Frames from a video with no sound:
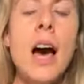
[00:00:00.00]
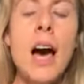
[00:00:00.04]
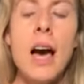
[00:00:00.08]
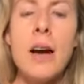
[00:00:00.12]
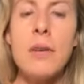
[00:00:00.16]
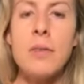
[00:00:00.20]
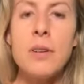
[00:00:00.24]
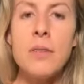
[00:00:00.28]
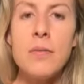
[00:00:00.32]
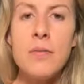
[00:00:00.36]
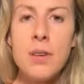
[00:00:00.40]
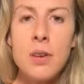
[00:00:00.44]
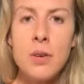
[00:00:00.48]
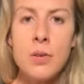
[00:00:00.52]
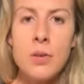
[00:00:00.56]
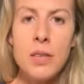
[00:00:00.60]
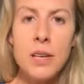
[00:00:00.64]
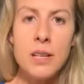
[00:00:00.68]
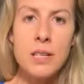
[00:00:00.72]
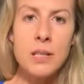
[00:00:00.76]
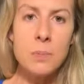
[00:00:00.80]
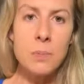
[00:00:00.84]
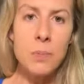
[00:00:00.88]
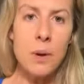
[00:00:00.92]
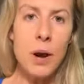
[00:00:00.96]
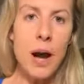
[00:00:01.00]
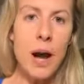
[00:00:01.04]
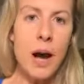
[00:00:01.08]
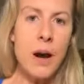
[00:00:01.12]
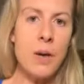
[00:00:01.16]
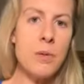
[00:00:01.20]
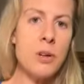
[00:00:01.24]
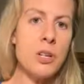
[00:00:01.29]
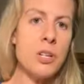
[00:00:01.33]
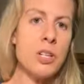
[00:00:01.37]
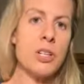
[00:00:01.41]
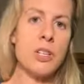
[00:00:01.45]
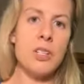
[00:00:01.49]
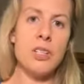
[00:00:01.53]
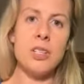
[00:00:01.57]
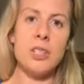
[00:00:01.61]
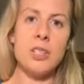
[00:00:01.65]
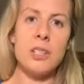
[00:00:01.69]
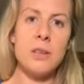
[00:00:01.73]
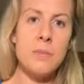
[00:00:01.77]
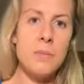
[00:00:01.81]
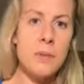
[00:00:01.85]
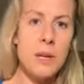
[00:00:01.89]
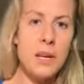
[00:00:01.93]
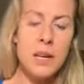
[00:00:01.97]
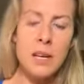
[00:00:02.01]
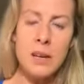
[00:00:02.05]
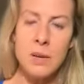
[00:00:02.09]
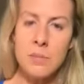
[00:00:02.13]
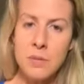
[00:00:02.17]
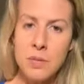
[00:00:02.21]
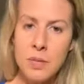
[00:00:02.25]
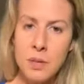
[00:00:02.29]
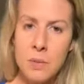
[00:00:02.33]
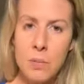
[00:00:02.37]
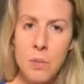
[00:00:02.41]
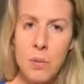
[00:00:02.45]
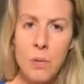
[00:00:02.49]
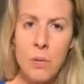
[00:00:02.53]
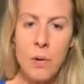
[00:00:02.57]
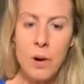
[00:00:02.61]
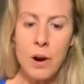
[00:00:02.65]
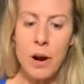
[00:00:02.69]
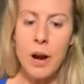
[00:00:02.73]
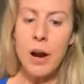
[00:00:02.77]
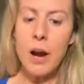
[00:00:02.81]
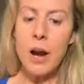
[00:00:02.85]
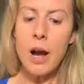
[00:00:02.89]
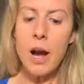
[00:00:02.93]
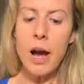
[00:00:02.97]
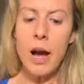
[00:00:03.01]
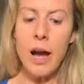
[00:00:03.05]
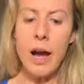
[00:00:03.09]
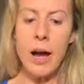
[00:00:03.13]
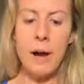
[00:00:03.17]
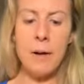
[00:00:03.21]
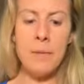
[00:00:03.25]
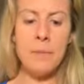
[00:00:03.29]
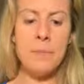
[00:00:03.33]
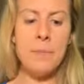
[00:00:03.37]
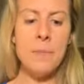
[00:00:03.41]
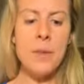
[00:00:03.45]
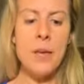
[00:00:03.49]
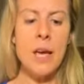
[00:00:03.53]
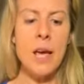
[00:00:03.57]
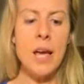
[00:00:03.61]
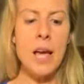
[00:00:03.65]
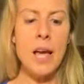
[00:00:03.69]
I reviewed this bra, which is just a medium support, um,